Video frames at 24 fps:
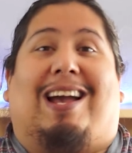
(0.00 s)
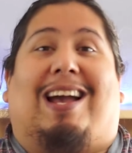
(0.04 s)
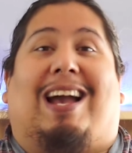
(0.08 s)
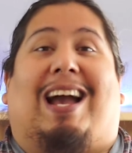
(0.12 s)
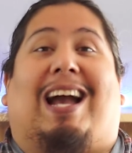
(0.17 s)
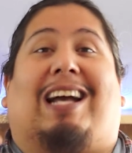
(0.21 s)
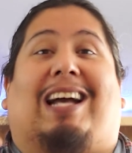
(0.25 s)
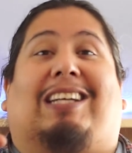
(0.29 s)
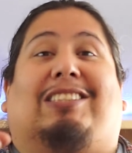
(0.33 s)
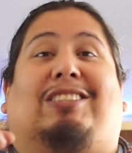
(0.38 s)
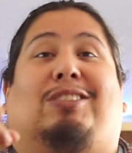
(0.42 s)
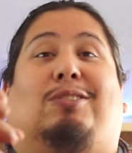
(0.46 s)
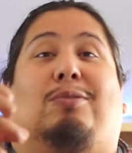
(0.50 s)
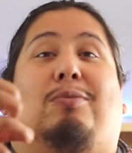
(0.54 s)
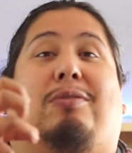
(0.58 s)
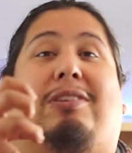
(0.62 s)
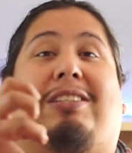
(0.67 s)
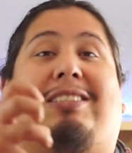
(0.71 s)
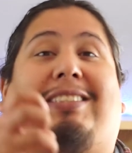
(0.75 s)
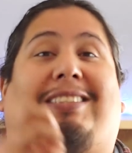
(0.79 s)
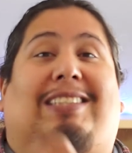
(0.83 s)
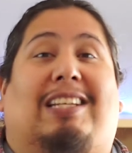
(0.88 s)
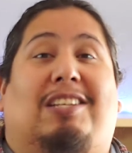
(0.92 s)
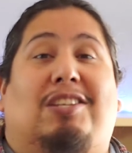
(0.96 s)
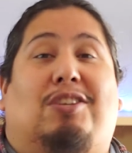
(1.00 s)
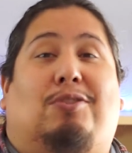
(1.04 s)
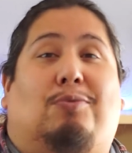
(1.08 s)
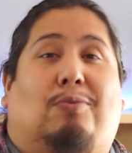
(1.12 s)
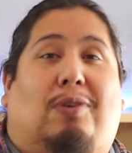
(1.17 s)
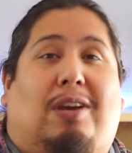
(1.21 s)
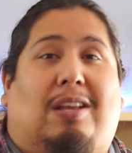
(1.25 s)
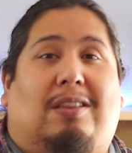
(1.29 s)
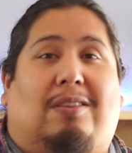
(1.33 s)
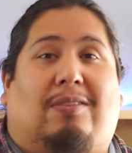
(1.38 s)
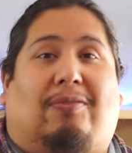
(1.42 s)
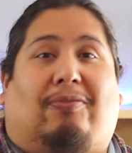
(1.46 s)
As to
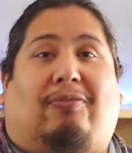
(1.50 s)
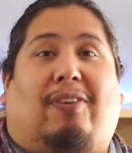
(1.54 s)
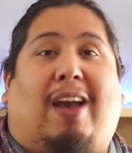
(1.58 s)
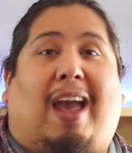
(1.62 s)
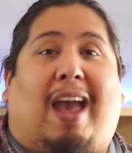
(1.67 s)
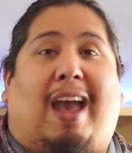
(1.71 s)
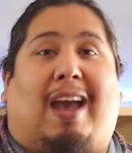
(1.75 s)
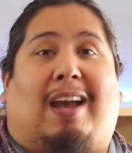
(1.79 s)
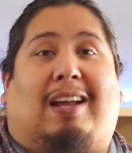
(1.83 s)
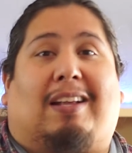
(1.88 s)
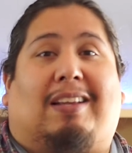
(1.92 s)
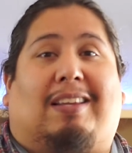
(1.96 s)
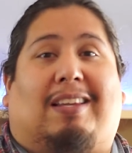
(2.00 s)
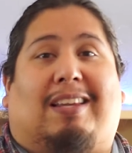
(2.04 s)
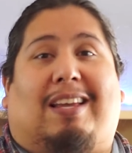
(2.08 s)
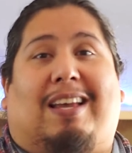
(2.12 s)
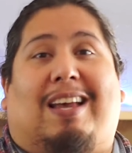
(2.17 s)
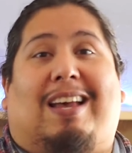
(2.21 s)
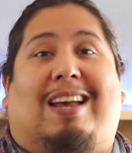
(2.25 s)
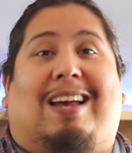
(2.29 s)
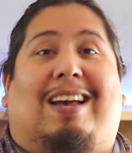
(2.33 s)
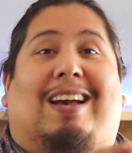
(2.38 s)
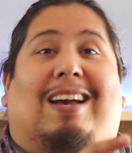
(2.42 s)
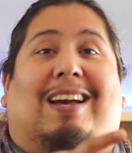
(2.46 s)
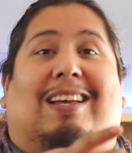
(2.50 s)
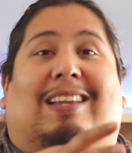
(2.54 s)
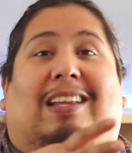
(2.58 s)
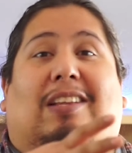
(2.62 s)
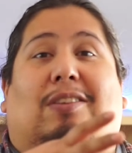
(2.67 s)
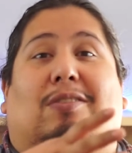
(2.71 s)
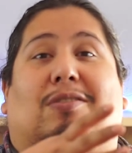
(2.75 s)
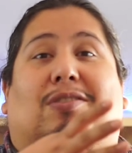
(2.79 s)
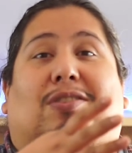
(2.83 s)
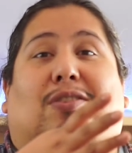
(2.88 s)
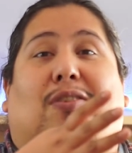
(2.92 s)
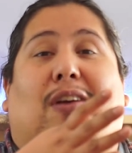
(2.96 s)
accentuate the fact that
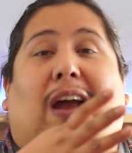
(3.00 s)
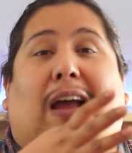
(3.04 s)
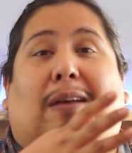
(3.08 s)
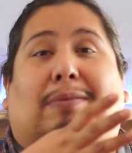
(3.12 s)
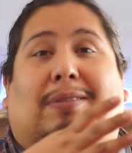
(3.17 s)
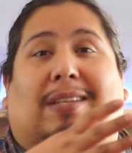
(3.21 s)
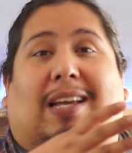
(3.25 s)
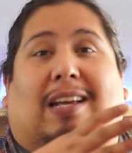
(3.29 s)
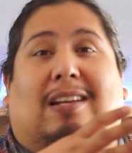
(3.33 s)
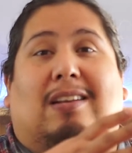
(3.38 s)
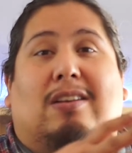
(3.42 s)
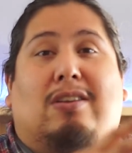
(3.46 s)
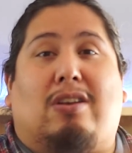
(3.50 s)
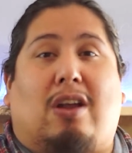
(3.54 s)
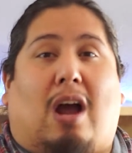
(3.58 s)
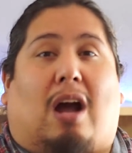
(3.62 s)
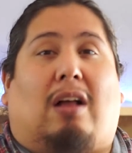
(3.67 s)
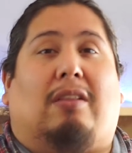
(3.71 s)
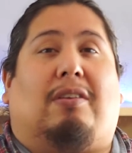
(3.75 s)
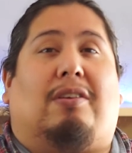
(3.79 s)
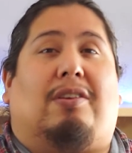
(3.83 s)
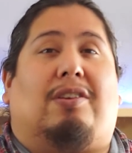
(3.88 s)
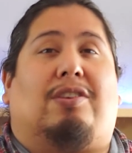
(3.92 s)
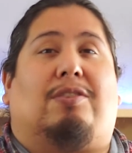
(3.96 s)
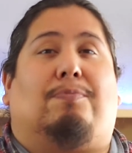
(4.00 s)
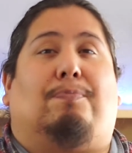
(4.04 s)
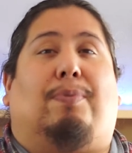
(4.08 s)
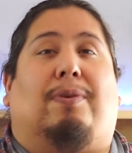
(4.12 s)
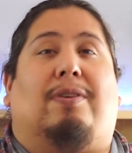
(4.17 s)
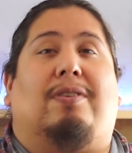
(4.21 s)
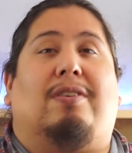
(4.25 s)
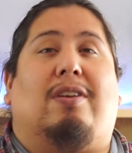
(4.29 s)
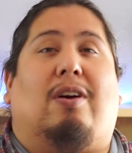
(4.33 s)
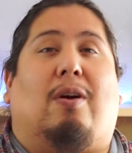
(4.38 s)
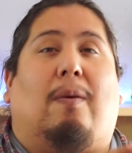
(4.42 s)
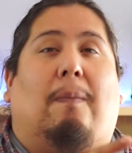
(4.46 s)
the scribes had knowledge but
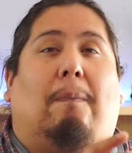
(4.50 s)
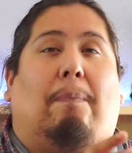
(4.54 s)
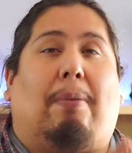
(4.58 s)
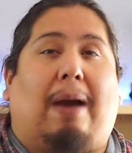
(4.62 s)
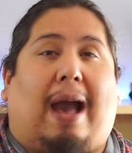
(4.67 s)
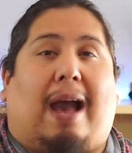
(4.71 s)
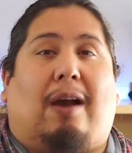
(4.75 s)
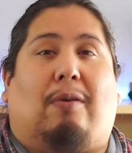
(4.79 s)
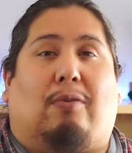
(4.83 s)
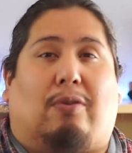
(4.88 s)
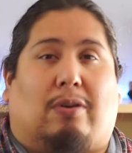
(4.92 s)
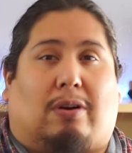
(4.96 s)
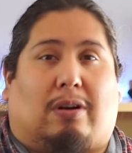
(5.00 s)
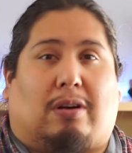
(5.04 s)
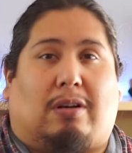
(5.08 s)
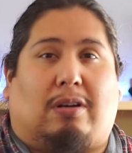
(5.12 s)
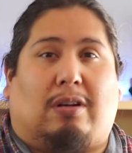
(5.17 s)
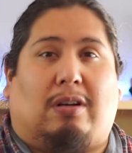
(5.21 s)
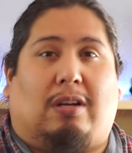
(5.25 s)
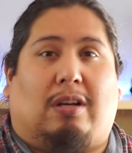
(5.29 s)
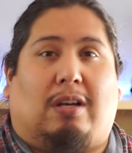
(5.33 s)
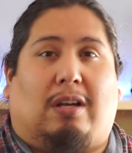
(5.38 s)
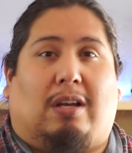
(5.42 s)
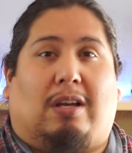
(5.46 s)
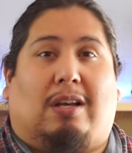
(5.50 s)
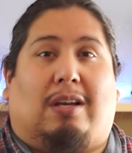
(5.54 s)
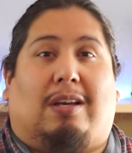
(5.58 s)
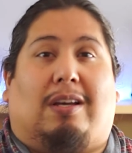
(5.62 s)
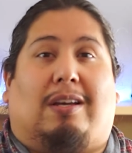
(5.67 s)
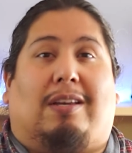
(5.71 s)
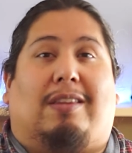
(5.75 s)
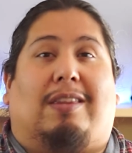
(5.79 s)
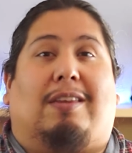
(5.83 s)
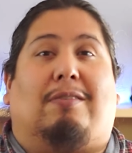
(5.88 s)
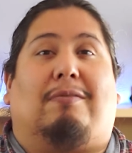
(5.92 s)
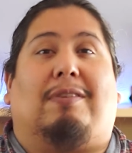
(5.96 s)
no power,
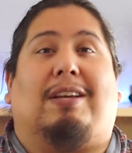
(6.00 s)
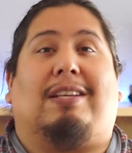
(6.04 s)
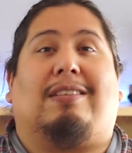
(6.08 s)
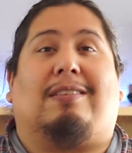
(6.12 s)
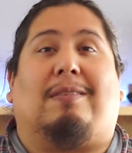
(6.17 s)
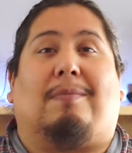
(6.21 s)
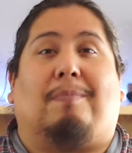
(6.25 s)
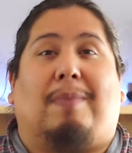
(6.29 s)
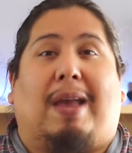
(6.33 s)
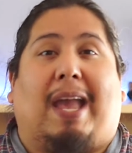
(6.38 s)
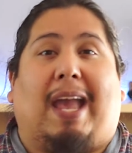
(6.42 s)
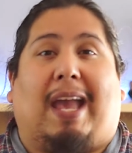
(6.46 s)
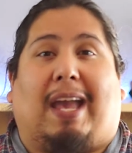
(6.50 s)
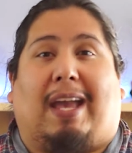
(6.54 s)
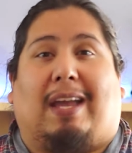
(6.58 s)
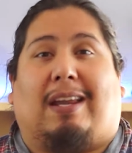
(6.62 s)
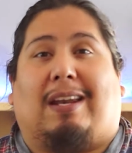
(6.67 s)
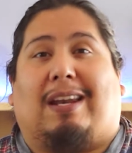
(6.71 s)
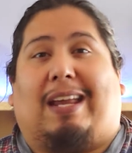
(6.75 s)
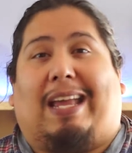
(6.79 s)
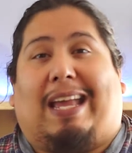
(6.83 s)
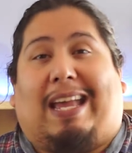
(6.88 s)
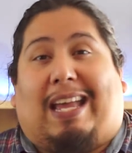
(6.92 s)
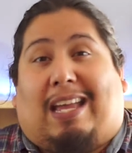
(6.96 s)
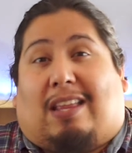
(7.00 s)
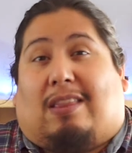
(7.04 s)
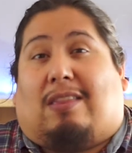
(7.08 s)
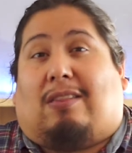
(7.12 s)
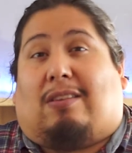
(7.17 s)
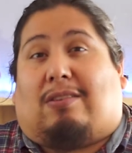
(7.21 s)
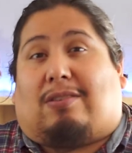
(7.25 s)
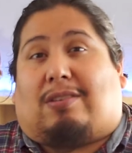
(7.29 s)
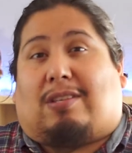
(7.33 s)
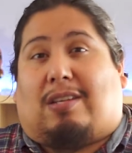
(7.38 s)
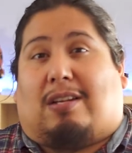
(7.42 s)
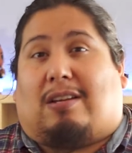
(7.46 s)
there is a man in
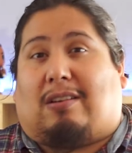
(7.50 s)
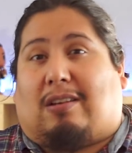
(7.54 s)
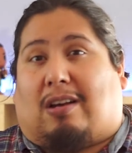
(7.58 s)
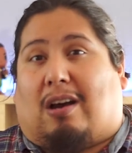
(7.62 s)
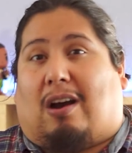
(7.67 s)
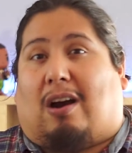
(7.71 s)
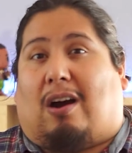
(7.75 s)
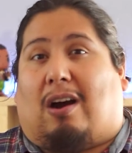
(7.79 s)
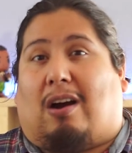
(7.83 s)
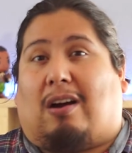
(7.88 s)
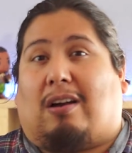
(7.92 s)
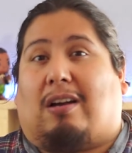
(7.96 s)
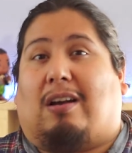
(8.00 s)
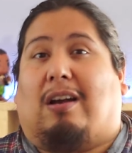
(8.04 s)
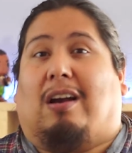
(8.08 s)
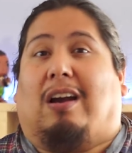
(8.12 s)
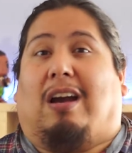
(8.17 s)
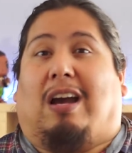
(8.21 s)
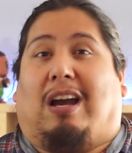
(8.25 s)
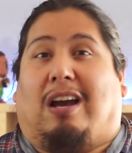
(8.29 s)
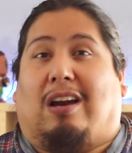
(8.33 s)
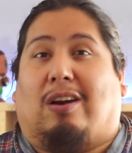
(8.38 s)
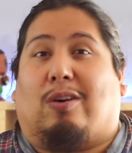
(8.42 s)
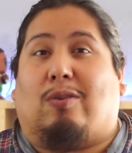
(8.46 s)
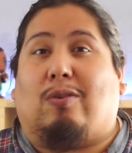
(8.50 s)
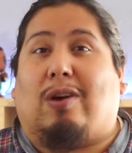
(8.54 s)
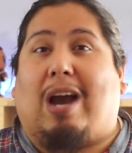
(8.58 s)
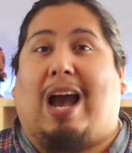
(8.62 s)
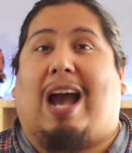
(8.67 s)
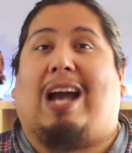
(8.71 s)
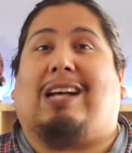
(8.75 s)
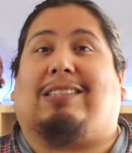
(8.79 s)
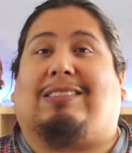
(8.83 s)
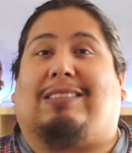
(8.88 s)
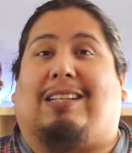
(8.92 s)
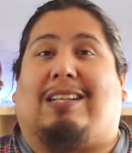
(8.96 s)
the synagogue who
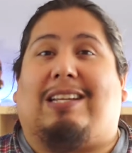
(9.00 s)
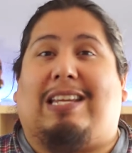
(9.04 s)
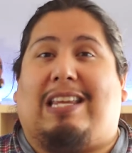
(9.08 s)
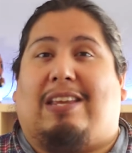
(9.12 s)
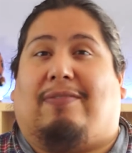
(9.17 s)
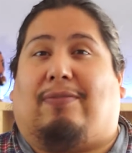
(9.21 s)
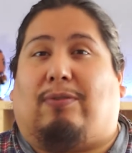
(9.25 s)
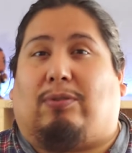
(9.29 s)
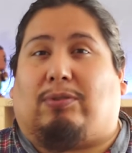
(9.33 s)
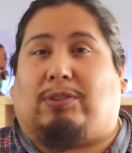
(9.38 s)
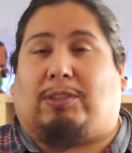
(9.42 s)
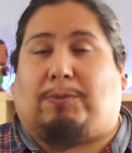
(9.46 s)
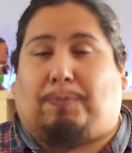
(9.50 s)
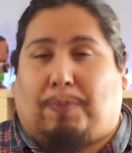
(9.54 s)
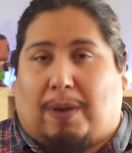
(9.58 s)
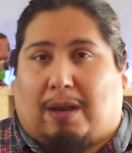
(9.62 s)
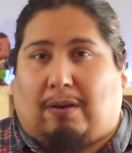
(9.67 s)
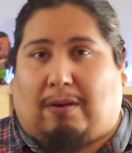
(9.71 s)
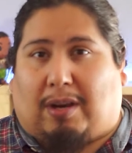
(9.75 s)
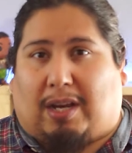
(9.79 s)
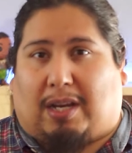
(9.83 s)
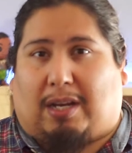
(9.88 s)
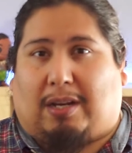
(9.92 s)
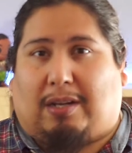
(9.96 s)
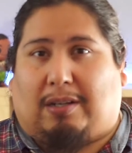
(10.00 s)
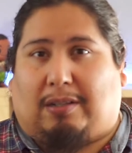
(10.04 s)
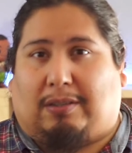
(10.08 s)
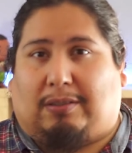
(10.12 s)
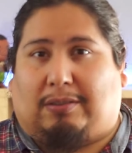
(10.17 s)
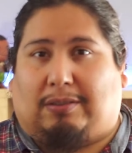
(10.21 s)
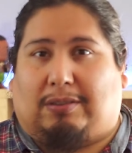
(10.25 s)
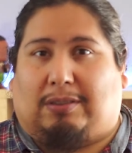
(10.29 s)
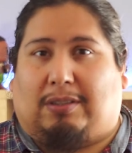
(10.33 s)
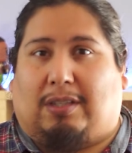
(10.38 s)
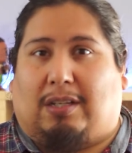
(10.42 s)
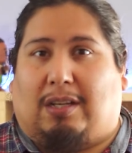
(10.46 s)
has an evil spirit.
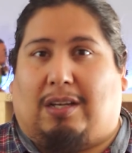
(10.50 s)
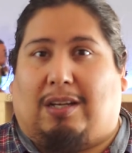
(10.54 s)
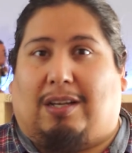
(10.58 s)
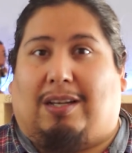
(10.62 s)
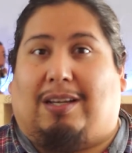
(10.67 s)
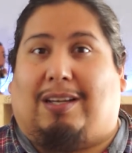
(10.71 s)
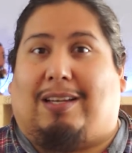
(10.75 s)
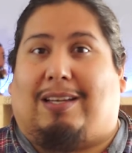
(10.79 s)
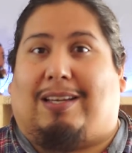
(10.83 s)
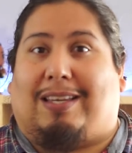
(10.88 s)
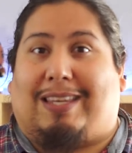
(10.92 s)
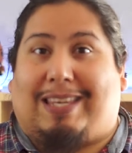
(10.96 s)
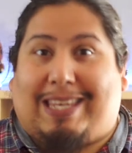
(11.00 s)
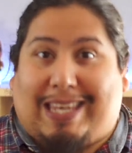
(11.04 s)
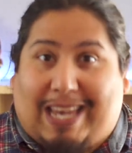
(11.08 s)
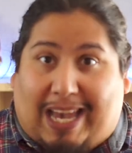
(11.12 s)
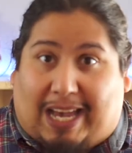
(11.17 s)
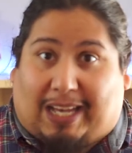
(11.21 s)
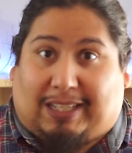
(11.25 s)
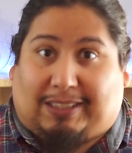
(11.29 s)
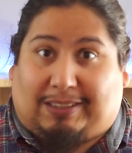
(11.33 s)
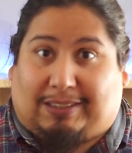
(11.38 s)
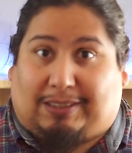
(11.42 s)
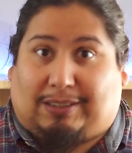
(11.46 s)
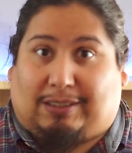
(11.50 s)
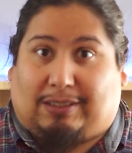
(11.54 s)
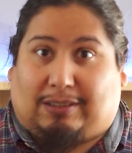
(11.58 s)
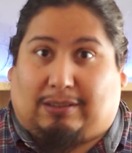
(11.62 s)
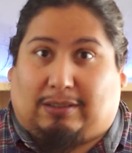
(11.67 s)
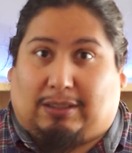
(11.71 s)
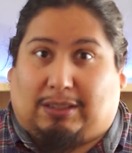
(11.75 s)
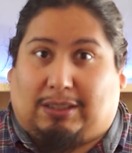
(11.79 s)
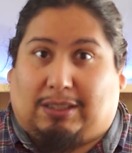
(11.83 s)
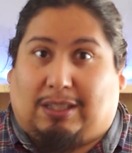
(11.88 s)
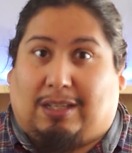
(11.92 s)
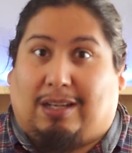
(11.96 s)
Yes,
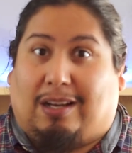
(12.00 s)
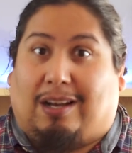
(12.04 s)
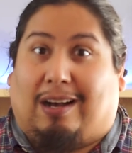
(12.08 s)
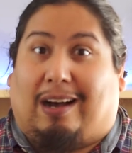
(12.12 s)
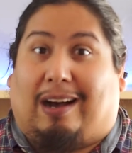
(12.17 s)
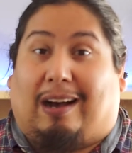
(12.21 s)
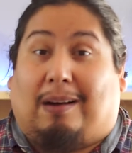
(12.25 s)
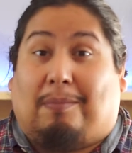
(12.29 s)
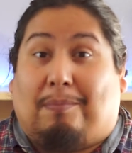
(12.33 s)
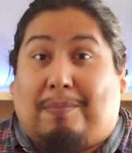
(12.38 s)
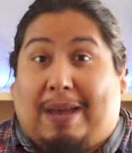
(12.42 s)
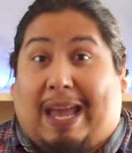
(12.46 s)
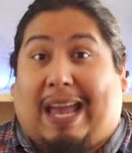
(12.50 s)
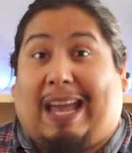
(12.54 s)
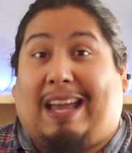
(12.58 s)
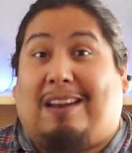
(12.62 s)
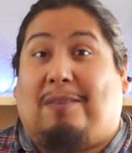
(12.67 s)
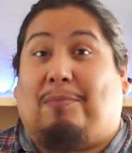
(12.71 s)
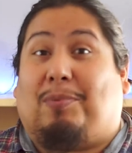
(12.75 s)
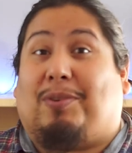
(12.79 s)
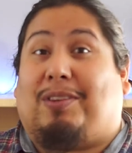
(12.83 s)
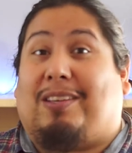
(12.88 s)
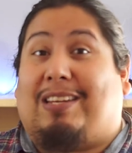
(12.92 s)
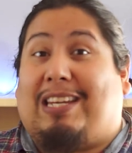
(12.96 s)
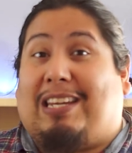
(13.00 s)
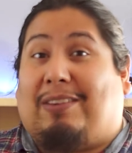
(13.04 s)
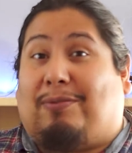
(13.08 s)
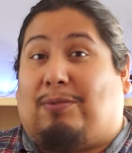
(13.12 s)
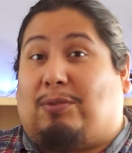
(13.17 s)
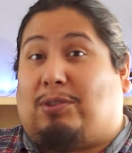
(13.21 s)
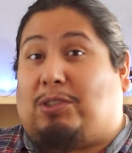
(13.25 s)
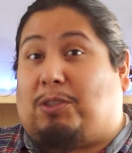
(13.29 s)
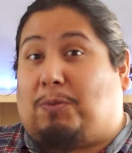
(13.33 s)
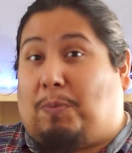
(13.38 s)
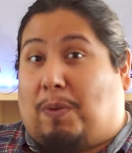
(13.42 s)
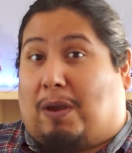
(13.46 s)
a man with an
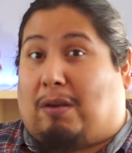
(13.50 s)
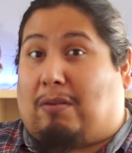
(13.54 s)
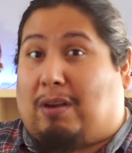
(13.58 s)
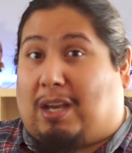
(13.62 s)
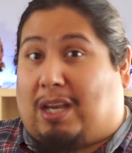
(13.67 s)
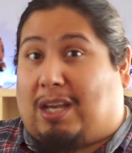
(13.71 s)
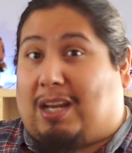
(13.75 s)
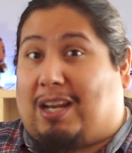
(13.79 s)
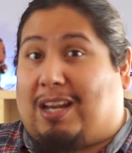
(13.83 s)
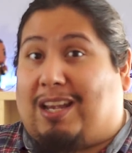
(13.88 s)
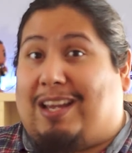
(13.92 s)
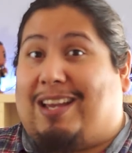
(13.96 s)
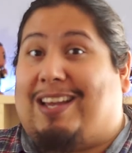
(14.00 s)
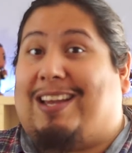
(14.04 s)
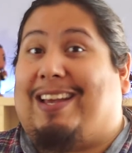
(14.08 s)
evil spirit